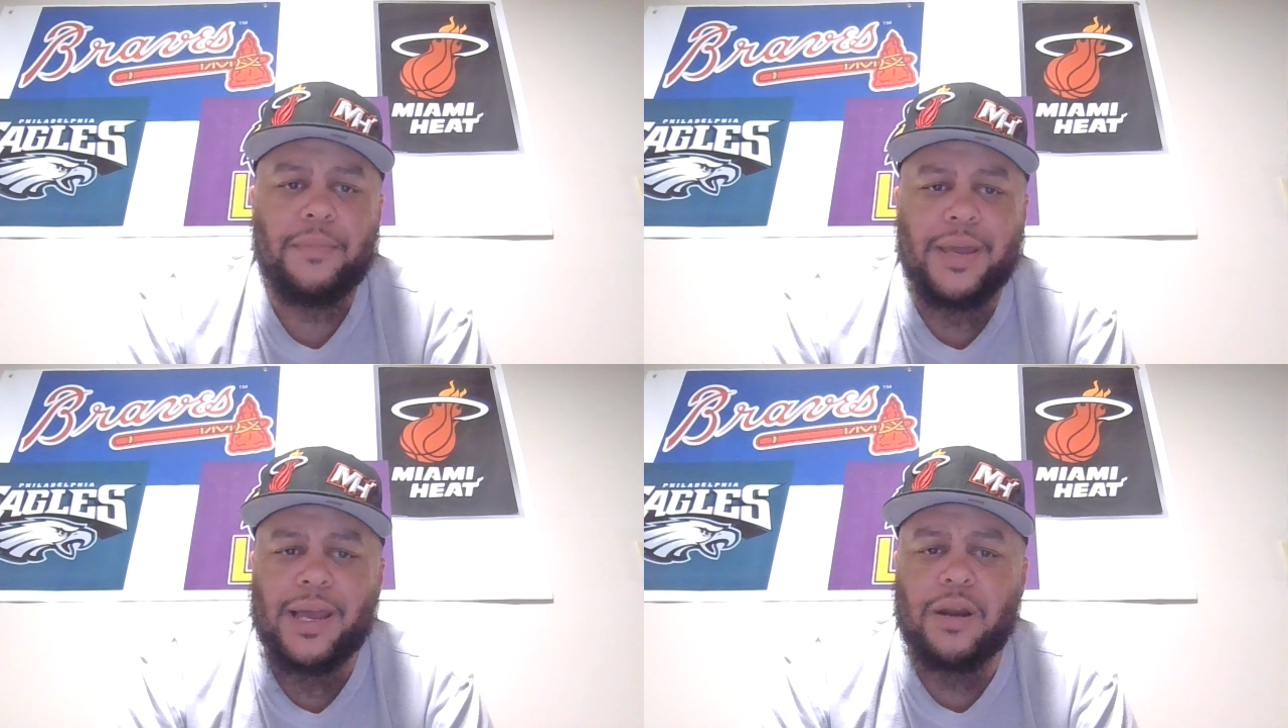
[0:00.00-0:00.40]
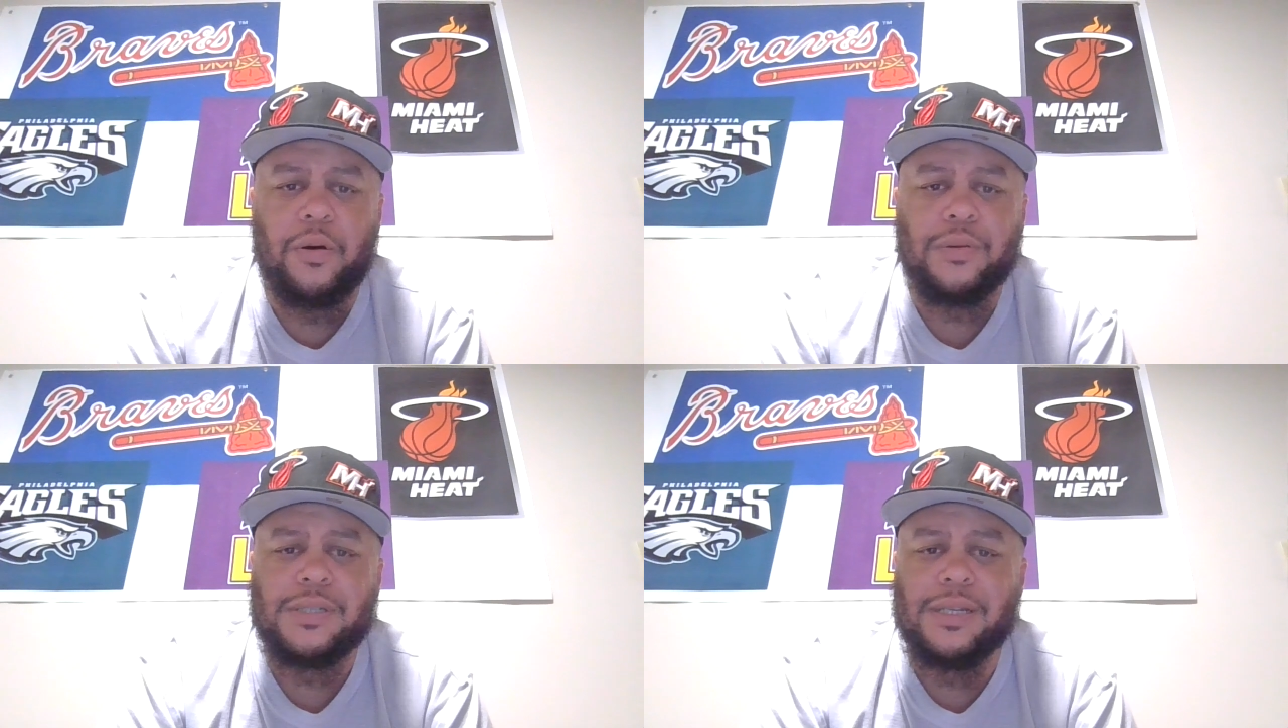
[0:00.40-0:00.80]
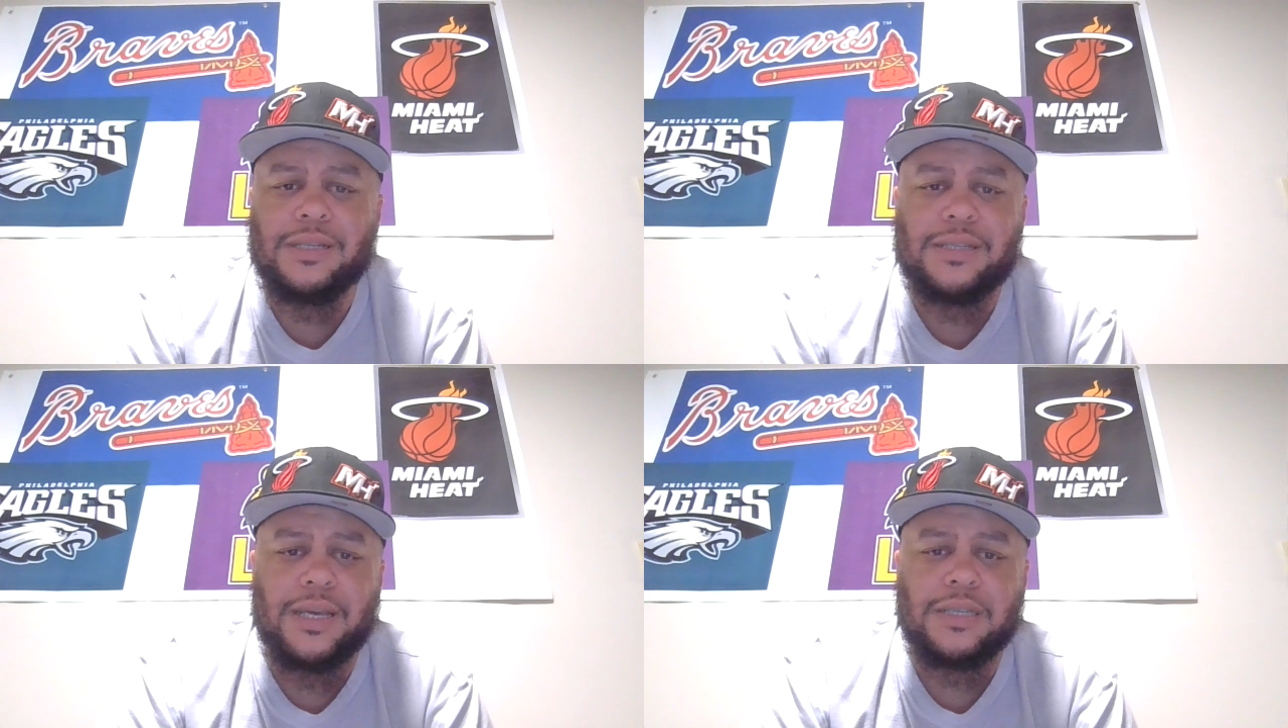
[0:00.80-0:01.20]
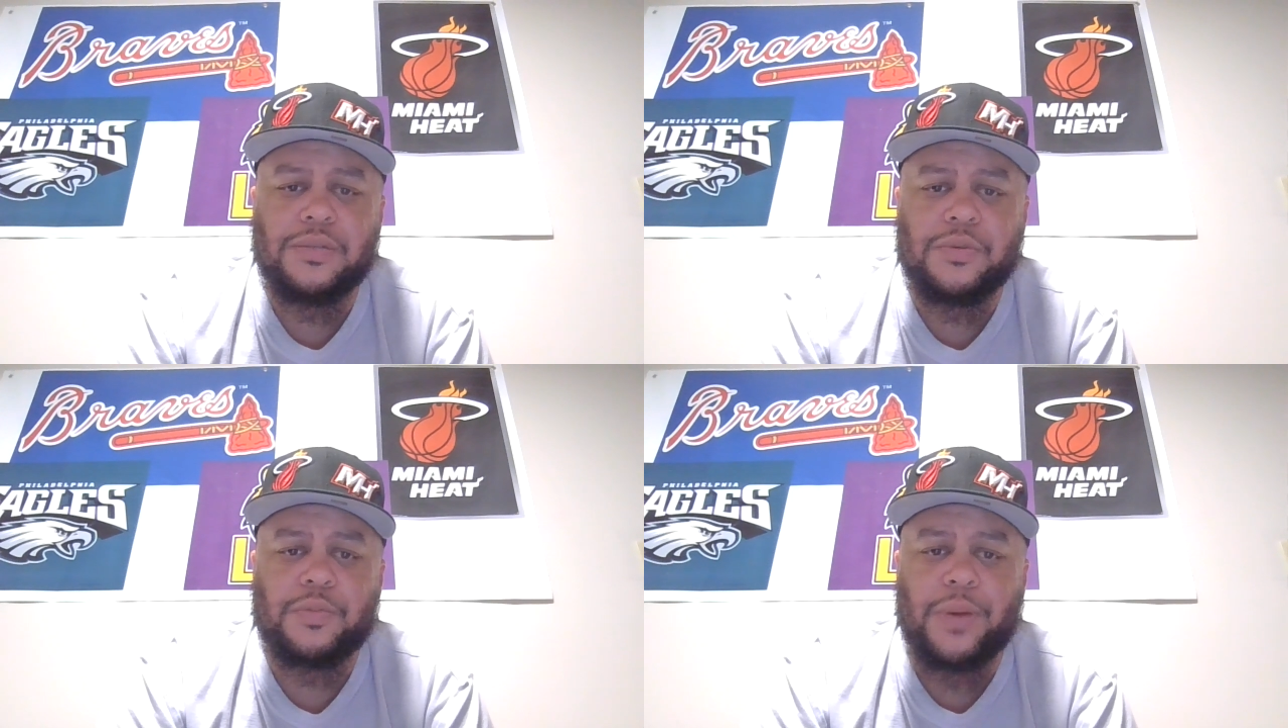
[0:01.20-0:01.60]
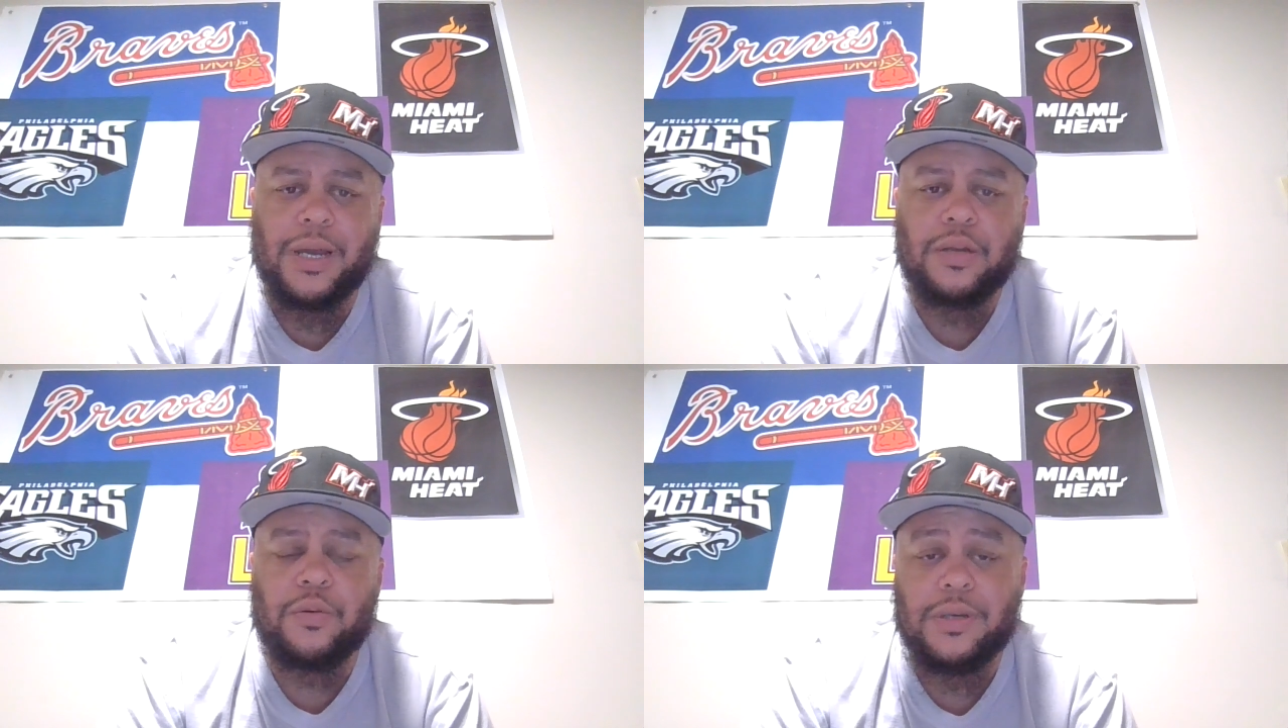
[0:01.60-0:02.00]
May not always get a chance to
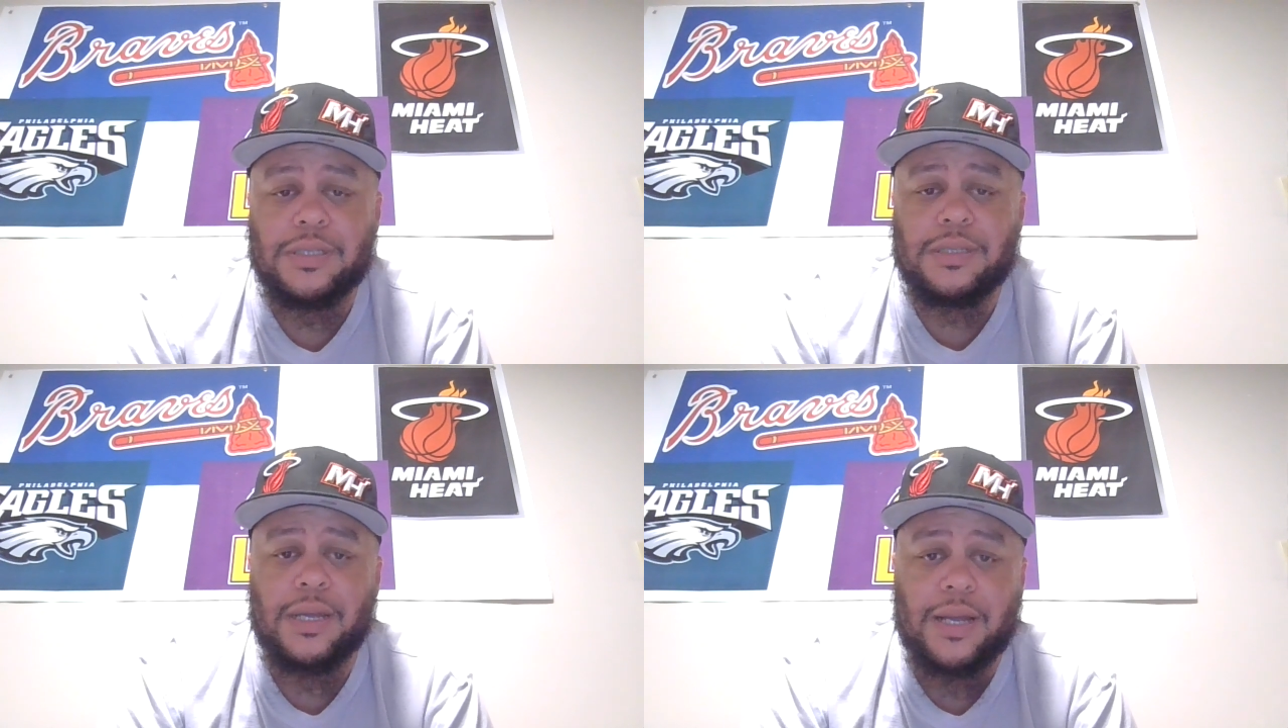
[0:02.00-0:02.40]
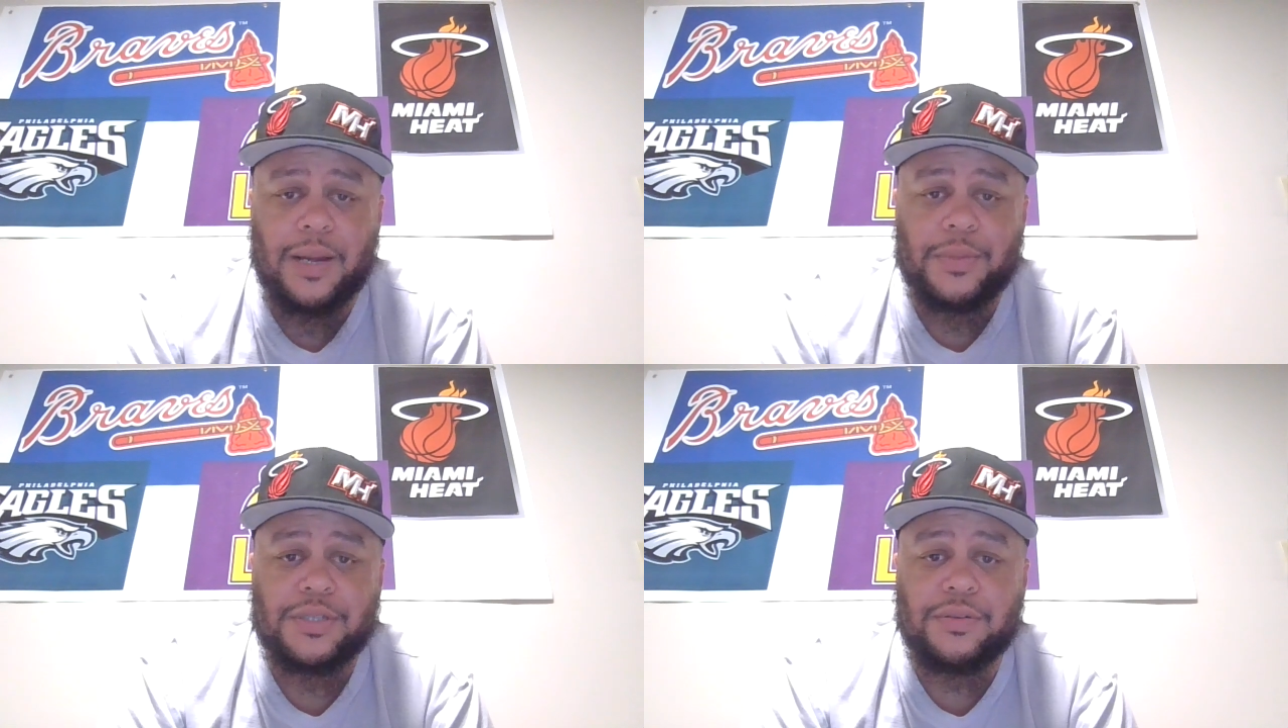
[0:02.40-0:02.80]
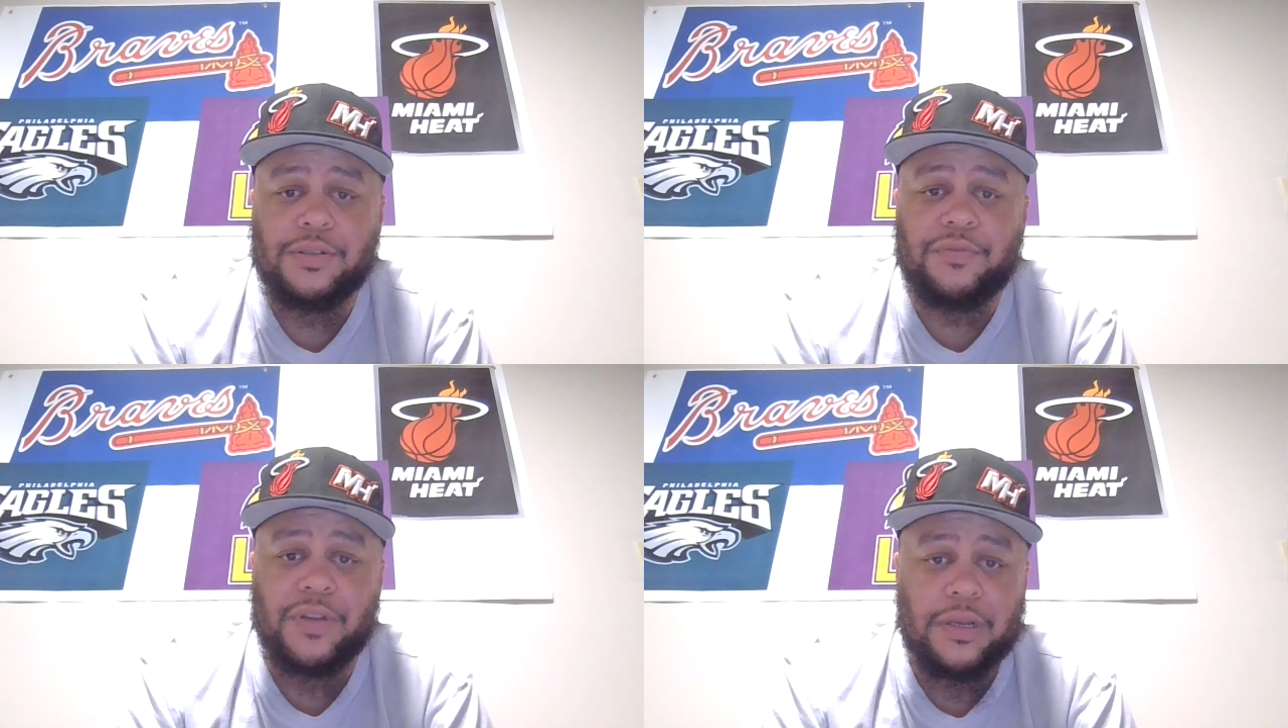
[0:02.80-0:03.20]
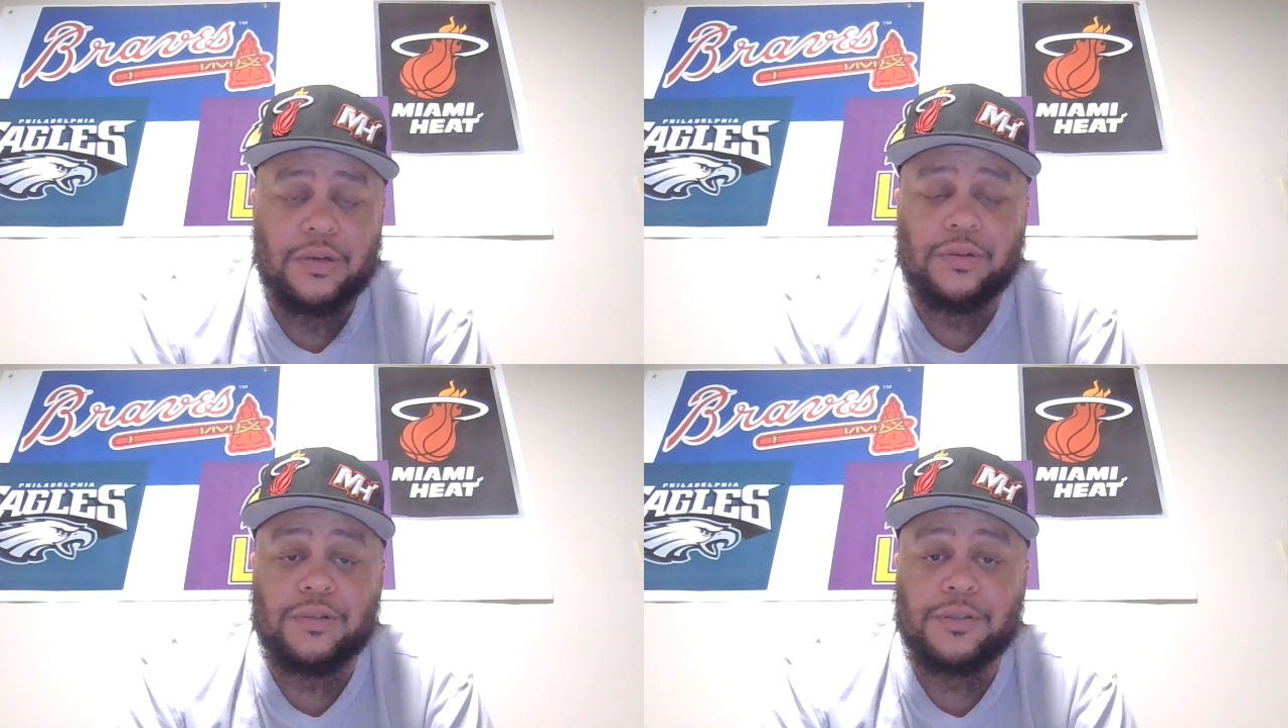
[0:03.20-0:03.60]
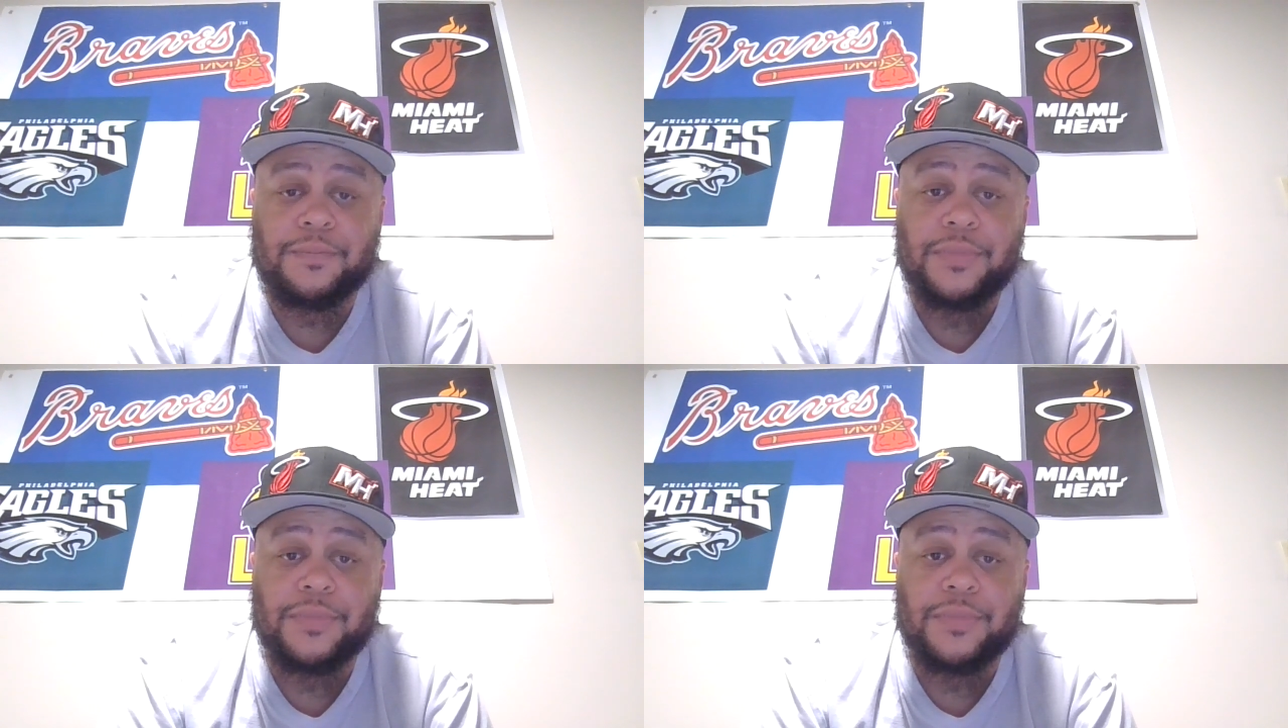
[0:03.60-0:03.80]
respond to questions and comments on these videos,